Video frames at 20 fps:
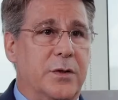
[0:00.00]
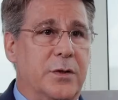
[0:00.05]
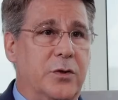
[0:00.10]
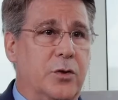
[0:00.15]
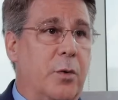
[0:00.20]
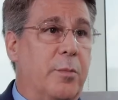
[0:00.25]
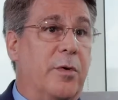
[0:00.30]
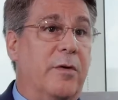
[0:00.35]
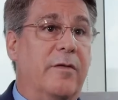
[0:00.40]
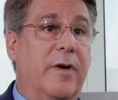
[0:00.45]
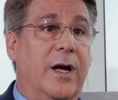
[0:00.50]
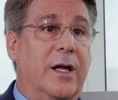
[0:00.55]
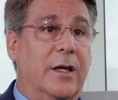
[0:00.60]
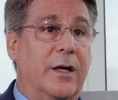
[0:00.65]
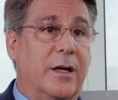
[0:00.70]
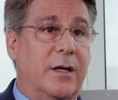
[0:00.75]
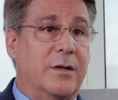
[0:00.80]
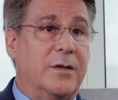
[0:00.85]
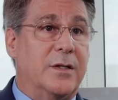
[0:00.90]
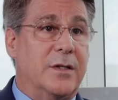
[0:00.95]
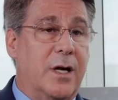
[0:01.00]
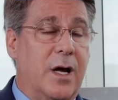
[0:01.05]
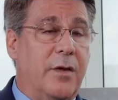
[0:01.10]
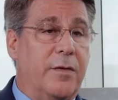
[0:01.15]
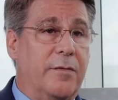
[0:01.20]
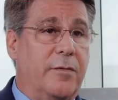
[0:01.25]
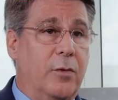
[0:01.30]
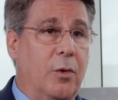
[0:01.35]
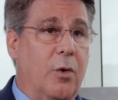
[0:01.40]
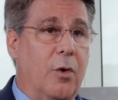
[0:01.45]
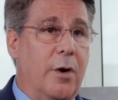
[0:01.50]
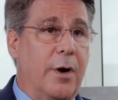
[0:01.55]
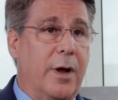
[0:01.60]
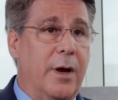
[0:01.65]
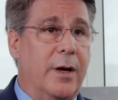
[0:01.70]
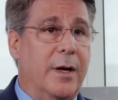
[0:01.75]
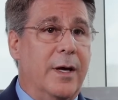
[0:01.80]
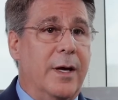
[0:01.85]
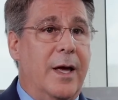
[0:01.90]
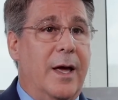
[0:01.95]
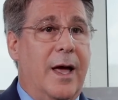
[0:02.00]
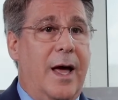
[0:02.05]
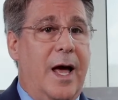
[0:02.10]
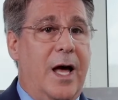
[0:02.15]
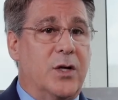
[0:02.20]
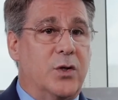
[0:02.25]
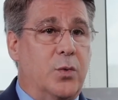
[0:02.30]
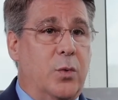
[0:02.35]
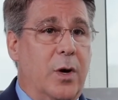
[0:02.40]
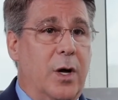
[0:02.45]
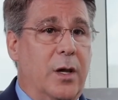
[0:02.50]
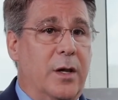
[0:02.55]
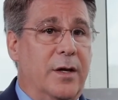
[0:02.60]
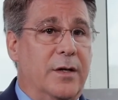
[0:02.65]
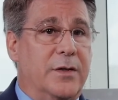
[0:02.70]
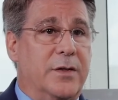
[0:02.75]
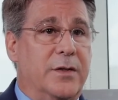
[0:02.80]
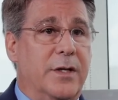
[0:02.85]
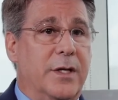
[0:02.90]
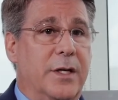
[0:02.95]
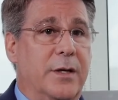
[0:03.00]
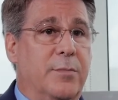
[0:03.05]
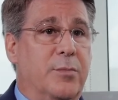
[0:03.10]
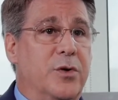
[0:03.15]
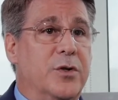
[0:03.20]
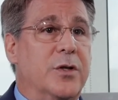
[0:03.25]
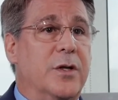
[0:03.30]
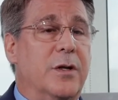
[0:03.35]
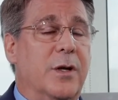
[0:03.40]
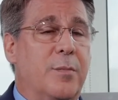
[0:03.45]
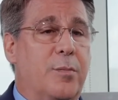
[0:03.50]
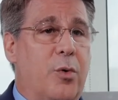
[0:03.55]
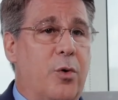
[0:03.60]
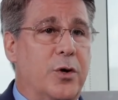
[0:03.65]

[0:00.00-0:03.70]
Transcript: is so prevalent in South Florida, as well as the Brazilian